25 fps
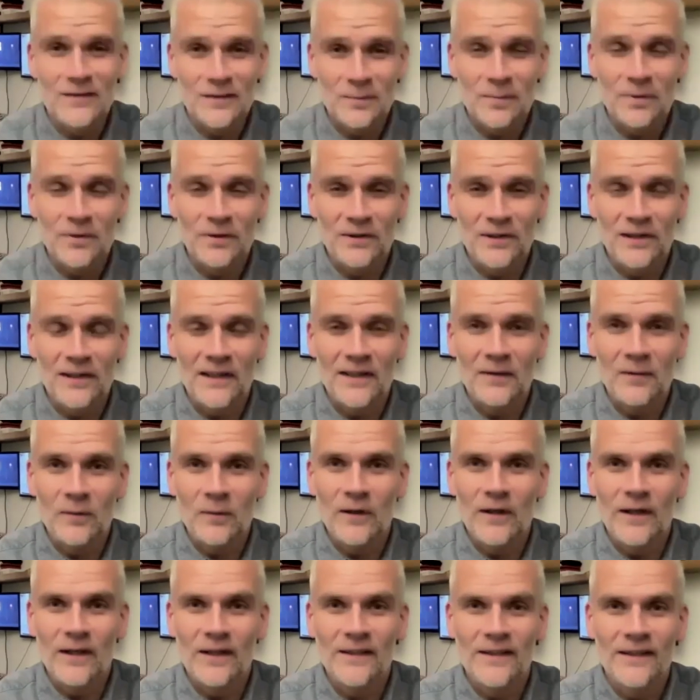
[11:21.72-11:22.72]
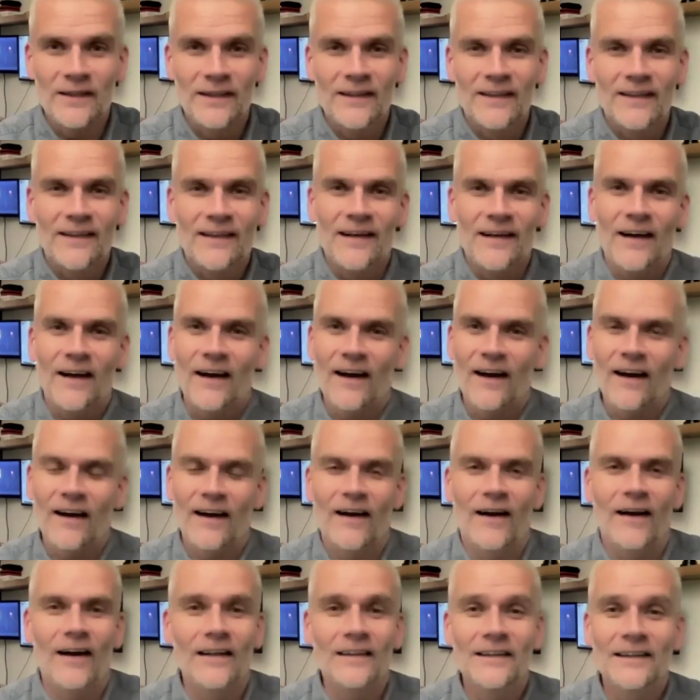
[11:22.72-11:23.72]
to put it in a word.
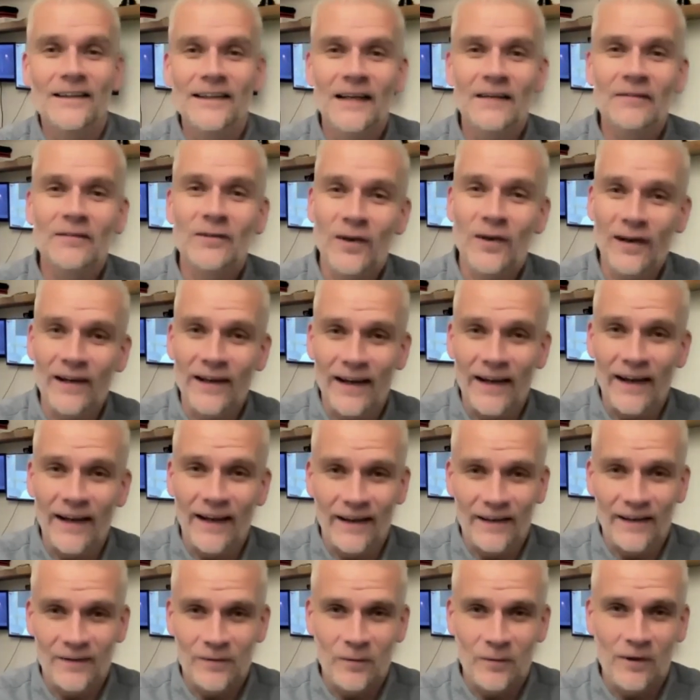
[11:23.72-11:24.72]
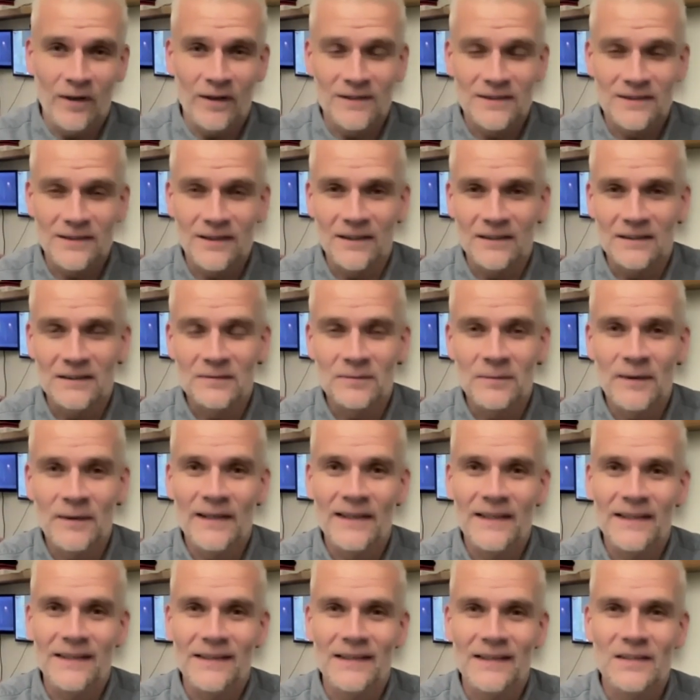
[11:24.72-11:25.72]
I didn't have grey hair when I started
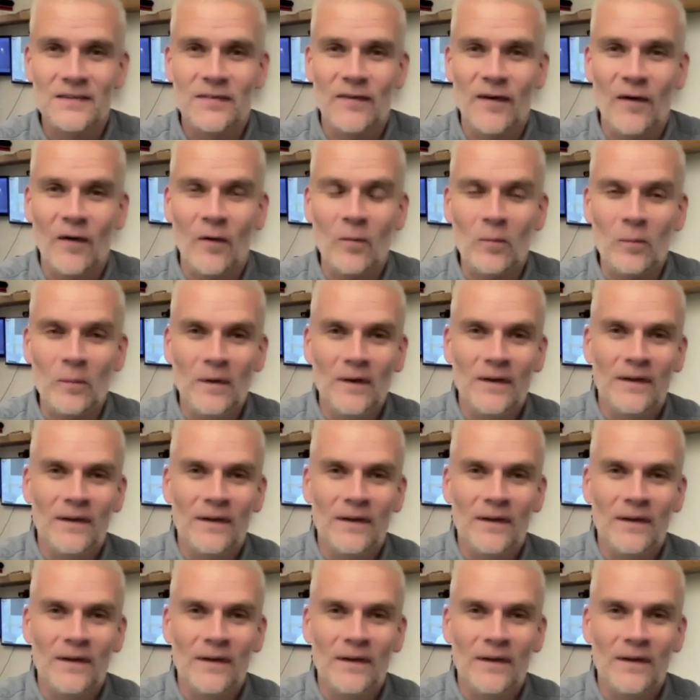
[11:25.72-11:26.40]
making this film.